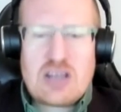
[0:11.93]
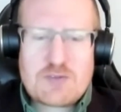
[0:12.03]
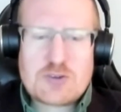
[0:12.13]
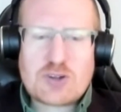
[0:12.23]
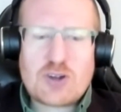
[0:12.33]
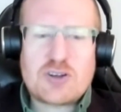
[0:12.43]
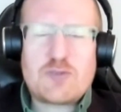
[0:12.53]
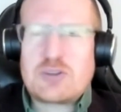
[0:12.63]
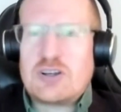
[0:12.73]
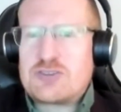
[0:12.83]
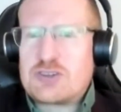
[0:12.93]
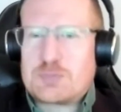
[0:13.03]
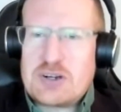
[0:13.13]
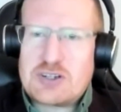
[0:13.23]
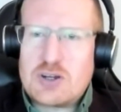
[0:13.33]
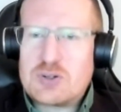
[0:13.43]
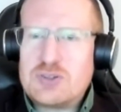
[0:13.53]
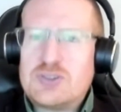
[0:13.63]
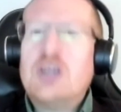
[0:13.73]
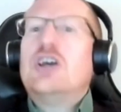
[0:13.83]
If you start off with 100 spring
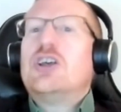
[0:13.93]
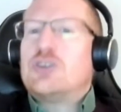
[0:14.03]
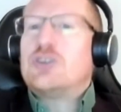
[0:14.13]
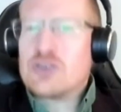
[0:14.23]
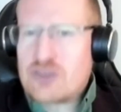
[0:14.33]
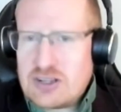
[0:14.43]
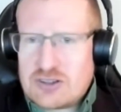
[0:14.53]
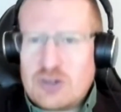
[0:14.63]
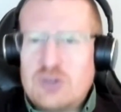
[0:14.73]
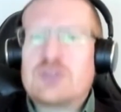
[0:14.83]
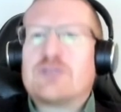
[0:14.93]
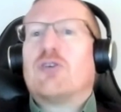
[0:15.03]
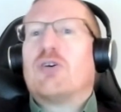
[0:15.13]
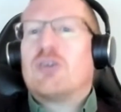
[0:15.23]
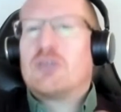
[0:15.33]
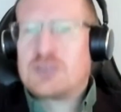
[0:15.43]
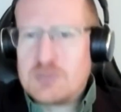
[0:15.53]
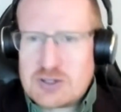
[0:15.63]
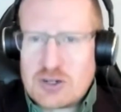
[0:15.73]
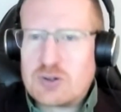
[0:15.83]
tokens, you can trade those for
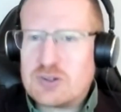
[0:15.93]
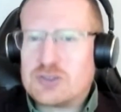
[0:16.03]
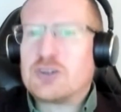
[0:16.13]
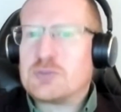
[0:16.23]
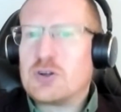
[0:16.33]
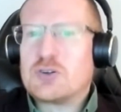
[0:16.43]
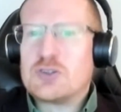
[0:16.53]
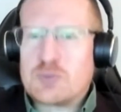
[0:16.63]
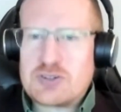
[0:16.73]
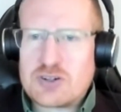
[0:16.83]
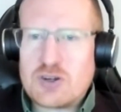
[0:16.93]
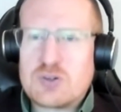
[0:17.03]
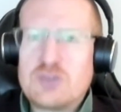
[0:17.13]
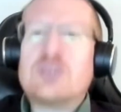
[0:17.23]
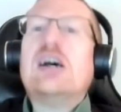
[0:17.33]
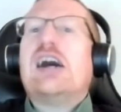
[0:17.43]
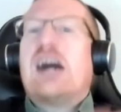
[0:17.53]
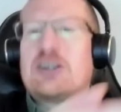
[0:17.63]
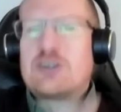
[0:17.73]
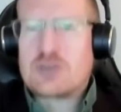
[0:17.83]
summer tokens, autumn tokens, winter tokens,
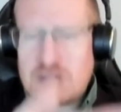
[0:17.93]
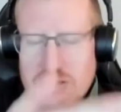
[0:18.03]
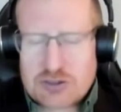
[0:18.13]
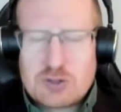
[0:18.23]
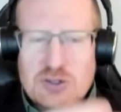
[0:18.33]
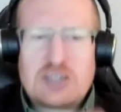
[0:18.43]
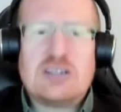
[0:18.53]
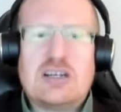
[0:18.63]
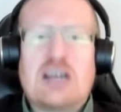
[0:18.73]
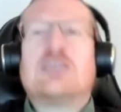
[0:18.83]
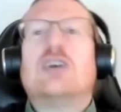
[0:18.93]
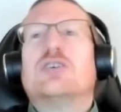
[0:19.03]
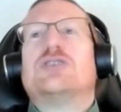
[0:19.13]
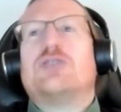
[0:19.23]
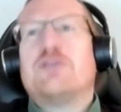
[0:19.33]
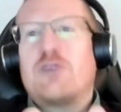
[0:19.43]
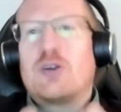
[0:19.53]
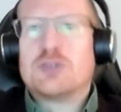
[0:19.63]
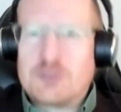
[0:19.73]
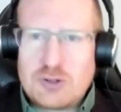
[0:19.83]
and you can as long as you
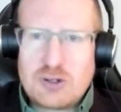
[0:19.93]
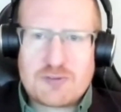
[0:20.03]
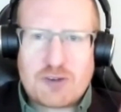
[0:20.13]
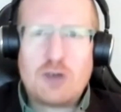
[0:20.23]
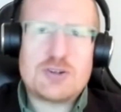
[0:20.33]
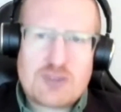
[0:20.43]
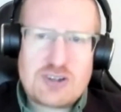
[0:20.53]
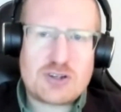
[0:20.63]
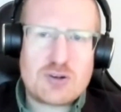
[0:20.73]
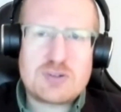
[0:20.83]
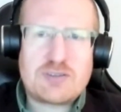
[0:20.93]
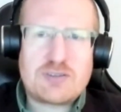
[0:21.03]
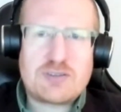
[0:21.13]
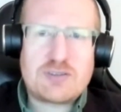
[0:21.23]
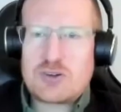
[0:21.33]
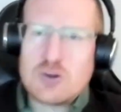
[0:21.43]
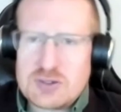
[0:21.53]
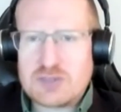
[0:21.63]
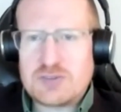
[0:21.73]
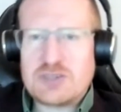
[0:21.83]
follow the rule of always trade tokens for more
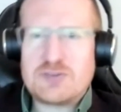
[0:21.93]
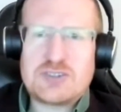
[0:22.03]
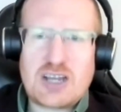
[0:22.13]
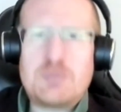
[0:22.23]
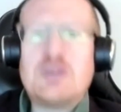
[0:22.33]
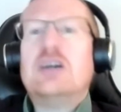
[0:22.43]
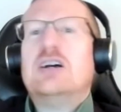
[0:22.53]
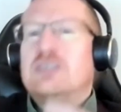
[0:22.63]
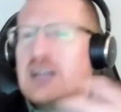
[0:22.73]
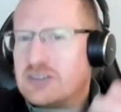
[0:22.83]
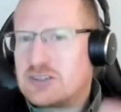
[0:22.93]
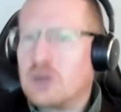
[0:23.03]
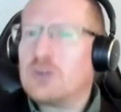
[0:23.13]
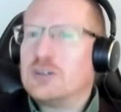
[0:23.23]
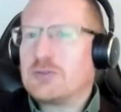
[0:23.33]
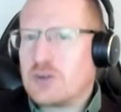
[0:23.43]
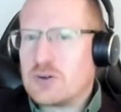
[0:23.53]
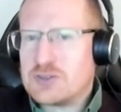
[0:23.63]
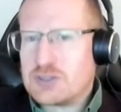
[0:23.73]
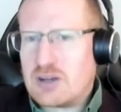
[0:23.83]
tokens of a different type, then the total number of
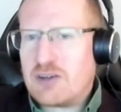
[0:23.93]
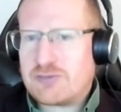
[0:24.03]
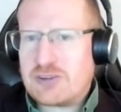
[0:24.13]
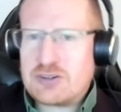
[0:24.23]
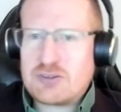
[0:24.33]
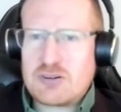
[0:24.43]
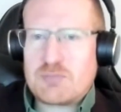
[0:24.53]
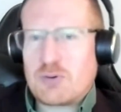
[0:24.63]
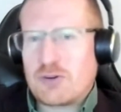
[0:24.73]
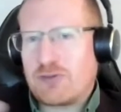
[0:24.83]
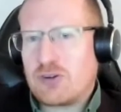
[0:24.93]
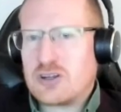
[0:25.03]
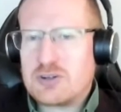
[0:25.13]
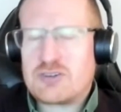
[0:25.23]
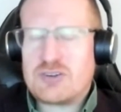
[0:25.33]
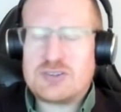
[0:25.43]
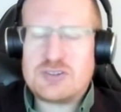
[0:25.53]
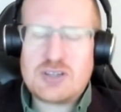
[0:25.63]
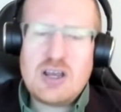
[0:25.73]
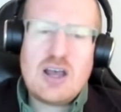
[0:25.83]
tokens you have in your portfolio
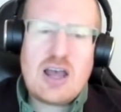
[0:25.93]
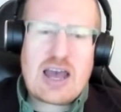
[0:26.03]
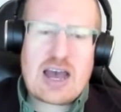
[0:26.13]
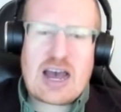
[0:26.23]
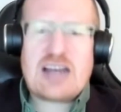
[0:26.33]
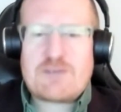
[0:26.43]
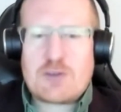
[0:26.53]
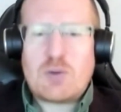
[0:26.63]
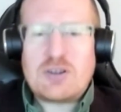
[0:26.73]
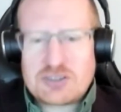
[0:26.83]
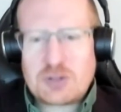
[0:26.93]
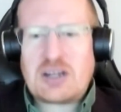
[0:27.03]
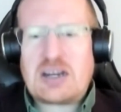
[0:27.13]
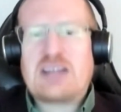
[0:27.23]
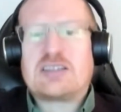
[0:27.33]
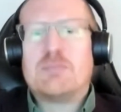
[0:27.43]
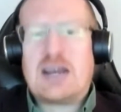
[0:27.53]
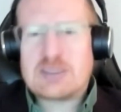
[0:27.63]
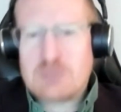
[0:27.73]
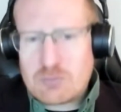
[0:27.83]
increases. And if you want to do that at the
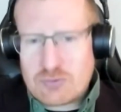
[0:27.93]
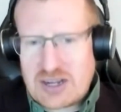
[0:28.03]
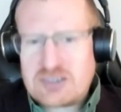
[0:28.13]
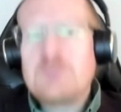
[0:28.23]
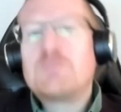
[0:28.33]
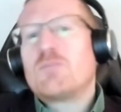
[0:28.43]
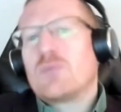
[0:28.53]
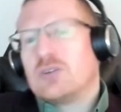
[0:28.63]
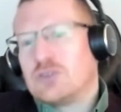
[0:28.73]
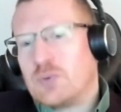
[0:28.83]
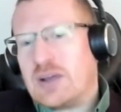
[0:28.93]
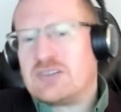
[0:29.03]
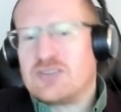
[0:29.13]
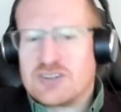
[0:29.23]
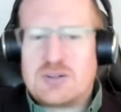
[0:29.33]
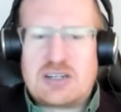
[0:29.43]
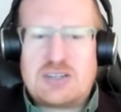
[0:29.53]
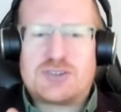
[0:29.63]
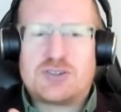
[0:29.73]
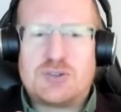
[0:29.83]
maximum rate, the way to do it
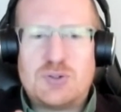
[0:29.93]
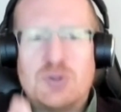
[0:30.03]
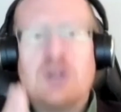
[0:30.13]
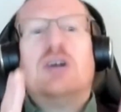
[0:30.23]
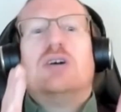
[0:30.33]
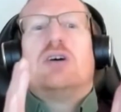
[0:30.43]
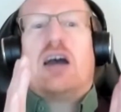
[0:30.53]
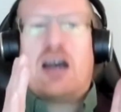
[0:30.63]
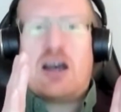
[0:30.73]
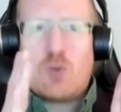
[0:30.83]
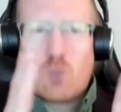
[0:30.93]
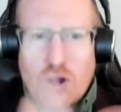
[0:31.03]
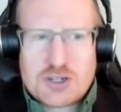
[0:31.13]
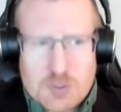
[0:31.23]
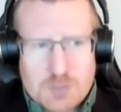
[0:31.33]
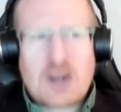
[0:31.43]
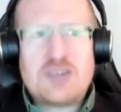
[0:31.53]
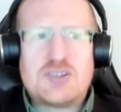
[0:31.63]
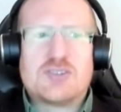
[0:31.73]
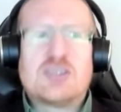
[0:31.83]
is to watch the
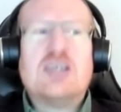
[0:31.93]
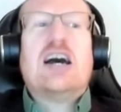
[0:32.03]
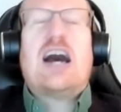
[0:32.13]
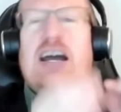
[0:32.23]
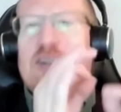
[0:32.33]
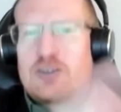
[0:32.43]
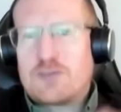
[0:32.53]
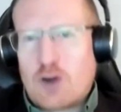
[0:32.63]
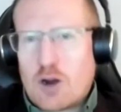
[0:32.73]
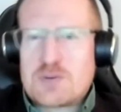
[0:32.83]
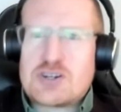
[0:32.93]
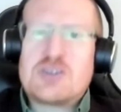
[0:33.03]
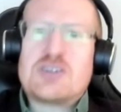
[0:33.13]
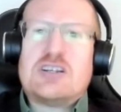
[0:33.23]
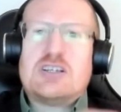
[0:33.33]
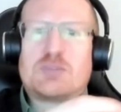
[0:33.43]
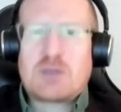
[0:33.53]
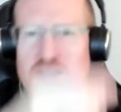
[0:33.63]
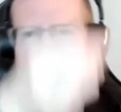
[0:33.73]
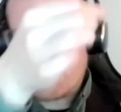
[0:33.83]
prices and look for opportunities,
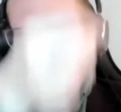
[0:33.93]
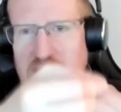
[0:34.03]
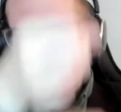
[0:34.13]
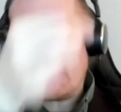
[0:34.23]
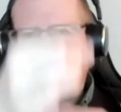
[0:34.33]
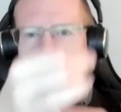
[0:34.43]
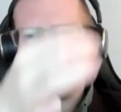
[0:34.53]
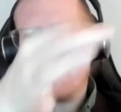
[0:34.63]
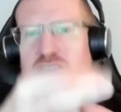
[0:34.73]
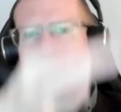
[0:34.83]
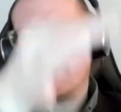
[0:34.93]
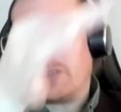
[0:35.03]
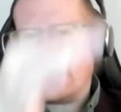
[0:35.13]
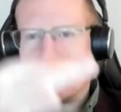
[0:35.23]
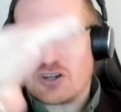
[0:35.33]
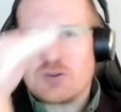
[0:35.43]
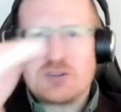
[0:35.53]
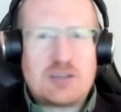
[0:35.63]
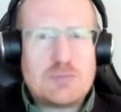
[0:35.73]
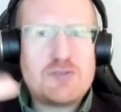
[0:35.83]
because the prices of each token,
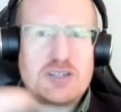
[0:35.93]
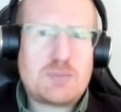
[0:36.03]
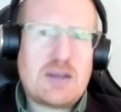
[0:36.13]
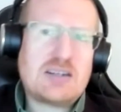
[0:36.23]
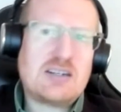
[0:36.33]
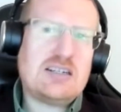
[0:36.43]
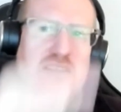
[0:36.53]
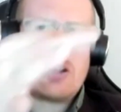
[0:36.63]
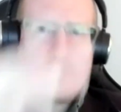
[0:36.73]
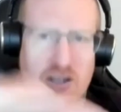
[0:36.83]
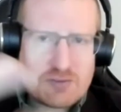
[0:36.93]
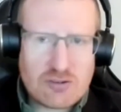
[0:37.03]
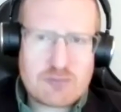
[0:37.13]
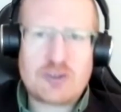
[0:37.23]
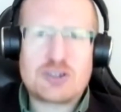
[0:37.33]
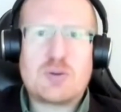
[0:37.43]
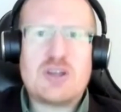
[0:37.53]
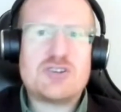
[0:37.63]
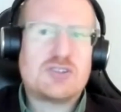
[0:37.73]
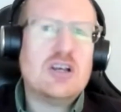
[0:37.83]
they move independently. They all have their own
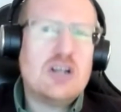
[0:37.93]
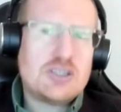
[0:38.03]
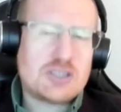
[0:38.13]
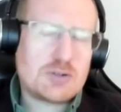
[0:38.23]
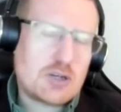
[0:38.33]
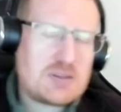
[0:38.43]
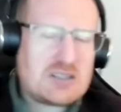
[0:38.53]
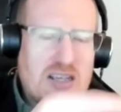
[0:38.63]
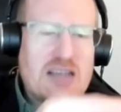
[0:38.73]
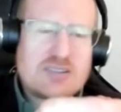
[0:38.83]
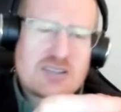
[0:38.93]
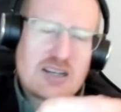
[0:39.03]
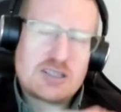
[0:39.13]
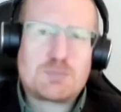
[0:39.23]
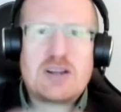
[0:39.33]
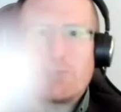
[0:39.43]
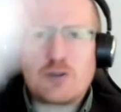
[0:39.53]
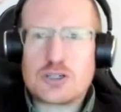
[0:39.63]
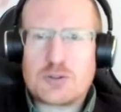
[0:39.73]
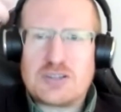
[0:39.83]
fluctuations. So it could be the case that spring
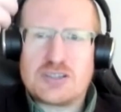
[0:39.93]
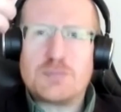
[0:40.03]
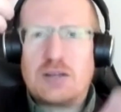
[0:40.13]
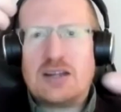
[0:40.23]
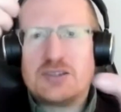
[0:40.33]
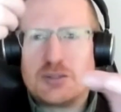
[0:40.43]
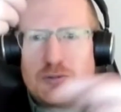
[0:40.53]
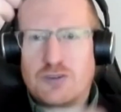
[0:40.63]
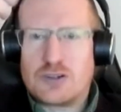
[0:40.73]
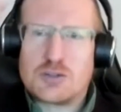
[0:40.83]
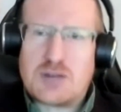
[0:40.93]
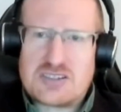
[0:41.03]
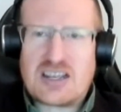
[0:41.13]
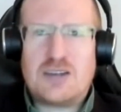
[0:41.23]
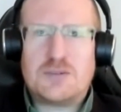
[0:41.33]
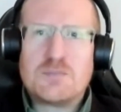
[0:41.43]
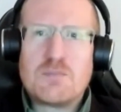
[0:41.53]
fluctuates up and summer fluctuates down.